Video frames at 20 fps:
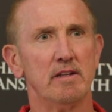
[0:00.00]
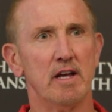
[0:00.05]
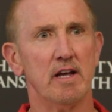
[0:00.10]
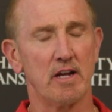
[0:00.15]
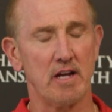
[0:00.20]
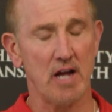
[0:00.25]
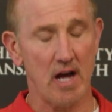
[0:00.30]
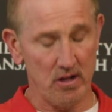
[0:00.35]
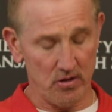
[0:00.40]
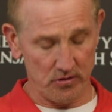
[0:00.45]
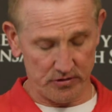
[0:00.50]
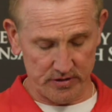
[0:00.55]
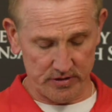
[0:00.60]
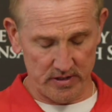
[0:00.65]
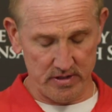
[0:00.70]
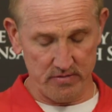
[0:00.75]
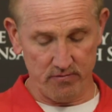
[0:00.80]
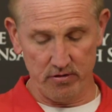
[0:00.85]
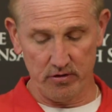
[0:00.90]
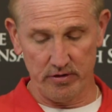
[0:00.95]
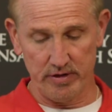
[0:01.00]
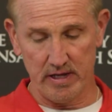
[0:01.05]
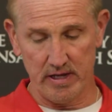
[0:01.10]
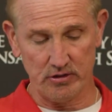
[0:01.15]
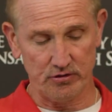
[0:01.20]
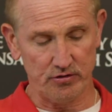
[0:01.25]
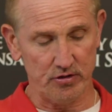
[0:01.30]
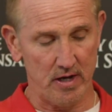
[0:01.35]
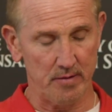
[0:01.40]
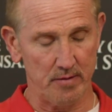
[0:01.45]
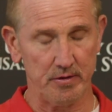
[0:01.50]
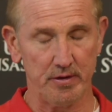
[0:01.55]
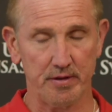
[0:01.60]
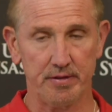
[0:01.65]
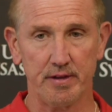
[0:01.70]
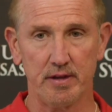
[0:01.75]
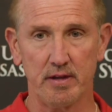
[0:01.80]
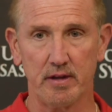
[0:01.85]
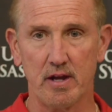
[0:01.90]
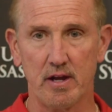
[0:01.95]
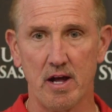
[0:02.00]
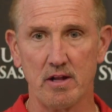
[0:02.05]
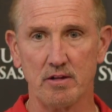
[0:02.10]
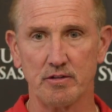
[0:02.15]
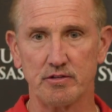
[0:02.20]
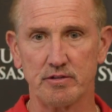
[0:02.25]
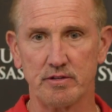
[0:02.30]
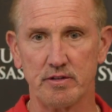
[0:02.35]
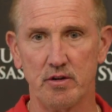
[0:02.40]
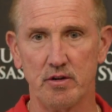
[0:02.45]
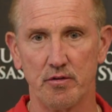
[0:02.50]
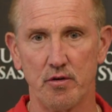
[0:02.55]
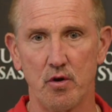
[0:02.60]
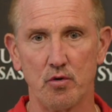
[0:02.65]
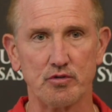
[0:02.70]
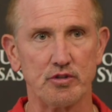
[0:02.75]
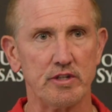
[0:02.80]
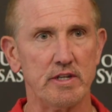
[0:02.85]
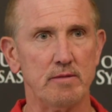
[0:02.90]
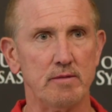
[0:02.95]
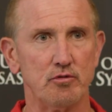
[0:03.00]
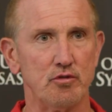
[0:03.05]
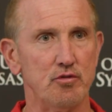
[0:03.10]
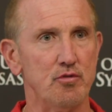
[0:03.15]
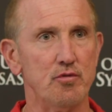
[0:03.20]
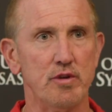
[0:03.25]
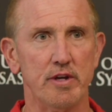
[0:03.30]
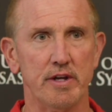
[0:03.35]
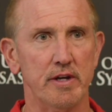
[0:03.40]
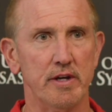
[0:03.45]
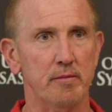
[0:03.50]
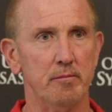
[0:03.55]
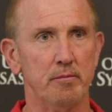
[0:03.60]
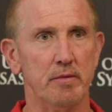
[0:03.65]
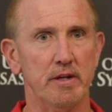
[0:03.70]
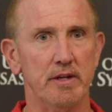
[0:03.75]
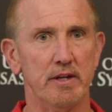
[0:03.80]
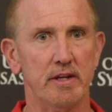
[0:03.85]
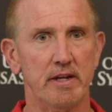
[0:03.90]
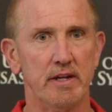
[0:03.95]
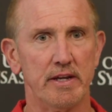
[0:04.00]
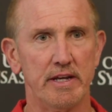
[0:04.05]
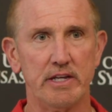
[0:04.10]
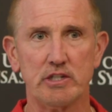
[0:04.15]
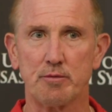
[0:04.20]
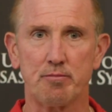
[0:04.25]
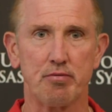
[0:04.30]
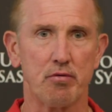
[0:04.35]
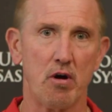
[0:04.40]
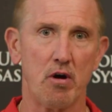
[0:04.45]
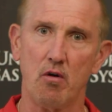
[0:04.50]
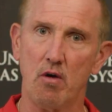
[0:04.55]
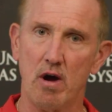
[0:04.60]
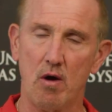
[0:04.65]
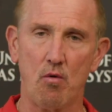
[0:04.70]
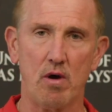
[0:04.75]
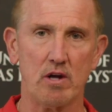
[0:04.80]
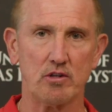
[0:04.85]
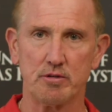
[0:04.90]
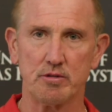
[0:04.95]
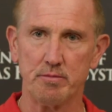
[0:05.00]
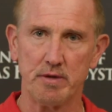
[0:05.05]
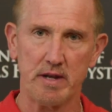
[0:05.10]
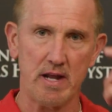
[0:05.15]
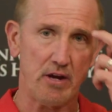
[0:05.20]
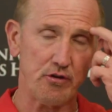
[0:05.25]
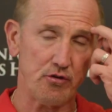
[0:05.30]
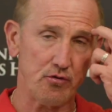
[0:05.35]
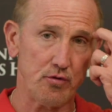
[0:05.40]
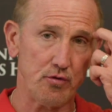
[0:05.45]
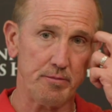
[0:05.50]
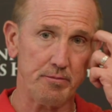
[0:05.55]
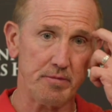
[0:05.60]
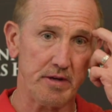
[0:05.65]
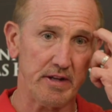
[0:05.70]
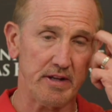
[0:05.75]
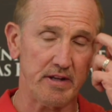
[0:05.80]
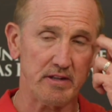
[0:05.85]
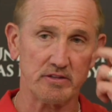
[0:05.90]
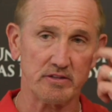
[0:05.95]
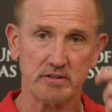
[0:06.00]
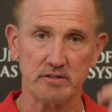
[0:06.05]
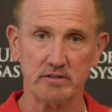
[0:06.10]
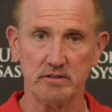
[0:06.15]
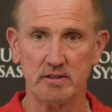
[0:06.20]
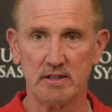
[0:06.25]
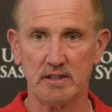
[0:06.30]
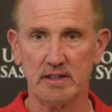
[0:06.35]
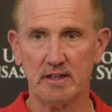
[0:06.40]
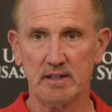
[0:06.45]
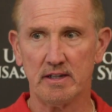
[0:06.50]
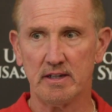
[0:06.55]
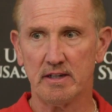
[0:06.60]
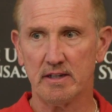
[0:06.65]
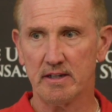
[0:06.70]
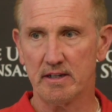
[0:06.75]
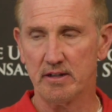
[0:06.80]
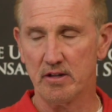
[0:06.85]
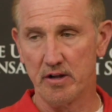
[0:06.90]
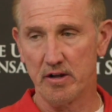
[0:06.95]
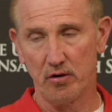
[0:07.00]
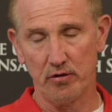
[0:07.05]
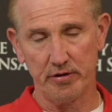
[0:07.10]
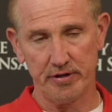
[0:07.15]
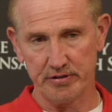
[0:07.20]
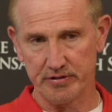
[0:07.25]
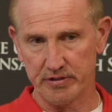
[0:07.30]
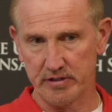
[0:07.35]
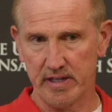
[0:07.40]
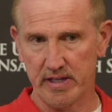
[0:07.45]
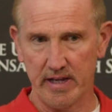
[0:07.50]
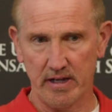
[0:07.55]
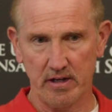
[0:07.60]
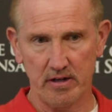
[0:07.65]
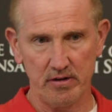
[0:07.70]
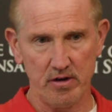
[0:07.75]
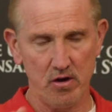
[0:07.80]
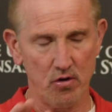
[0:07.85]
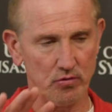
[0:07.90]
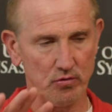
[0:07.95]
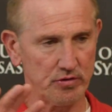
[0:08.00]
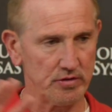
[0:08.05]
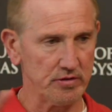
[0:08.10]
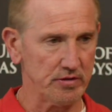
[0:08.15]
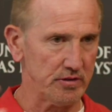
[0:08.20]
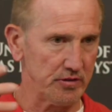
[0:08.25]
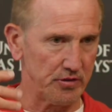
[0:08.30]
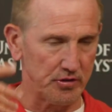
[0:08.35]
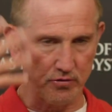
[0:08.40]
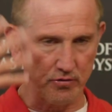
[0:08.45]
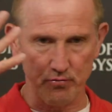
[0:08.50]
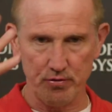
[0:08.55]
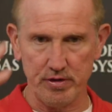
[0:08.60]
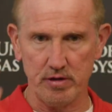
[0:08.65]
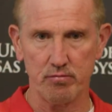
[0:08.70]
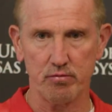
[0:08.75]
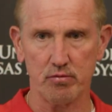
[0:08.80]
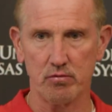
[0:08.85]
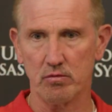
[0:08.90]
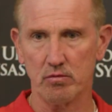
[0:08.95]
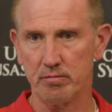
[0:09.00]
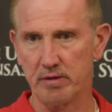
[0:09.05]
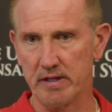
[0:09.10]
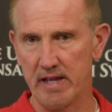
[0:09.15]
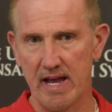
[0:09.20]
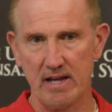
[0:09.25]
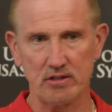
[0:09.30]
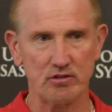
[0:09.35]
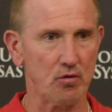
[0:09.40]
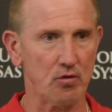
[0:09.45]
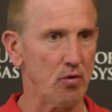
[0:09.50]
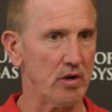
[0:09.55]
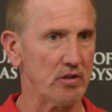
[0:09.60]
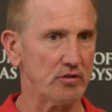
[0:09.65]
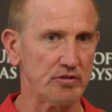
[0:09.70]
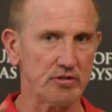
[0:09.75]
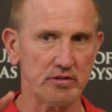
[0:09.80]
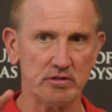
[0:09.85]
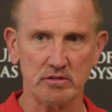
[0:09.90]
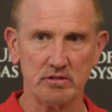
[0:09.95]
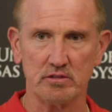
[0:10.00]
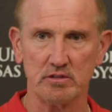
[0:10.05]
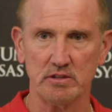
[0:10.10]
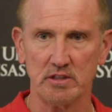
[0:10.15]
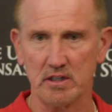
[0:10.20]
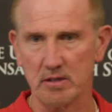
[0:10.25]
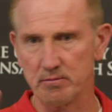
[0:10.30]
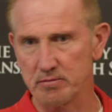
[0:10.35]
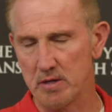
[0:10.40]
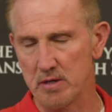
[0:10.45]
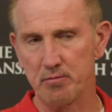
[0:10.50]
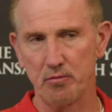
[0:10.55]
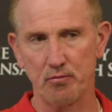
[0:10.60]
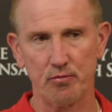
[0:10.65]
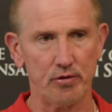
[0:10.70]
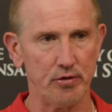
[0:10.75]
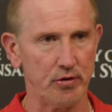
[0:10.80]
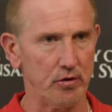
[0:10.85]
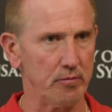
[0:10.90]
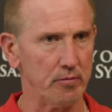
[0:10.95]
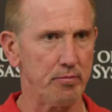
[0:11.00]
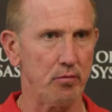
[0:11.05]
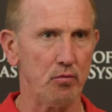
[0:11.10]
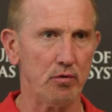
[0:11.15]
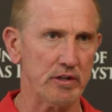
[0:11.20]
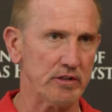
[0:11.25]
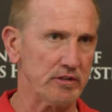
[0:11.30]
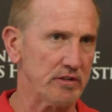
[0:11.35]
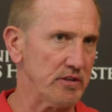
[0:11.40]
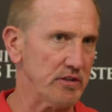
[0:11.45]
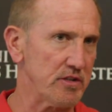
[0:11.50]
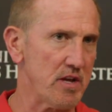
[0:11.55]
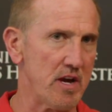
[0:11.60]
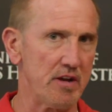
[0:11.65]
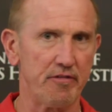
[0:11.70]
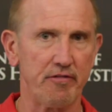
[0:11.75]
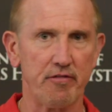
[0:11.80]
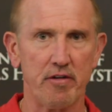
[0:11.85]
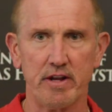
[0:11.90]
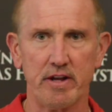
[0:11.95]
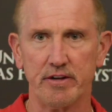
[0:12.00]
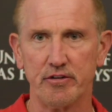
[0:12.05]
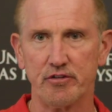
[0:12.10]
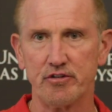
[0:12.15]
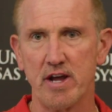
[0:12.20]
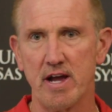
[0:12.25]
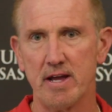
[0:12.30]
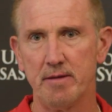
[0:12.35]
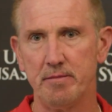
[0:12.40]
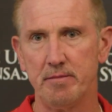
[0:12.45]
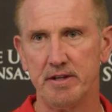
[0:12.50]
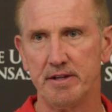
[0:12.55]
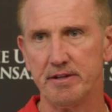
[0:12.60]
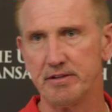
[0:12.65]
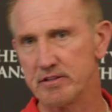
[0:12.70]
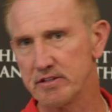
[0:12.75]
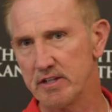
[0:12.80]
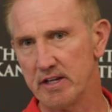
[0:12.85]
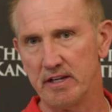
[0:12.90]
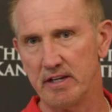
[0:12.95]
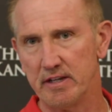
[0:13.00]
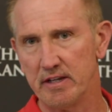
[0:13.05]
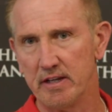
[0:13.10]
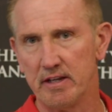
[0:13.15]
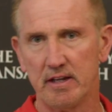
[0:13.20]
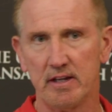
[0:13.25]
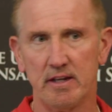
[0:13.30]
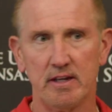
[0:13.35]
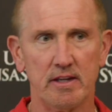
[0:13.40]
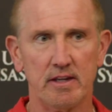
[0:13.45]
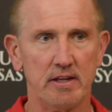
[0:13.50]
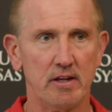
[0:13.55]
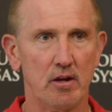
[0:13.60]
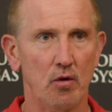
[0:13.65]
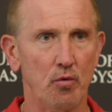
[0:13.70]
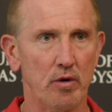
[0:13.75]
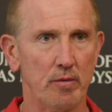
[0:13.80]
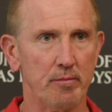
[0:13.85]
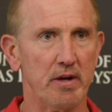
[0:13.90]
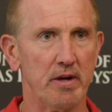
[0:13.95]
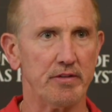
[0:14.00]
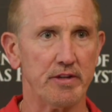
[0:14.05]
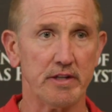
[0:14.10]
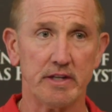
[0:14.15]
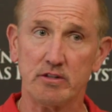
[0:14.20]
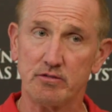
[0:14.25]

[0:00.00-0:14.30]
Carlos did a really nice job. And the thing, Carlos, you know, the whole scheme's new to him, but he's a pro. I watch him in our unit meetings, and not only does he take notes and he's cerebral, but he asks questions and he comes up with really good points, and he's not afraid to chime in and say, you know, what about that?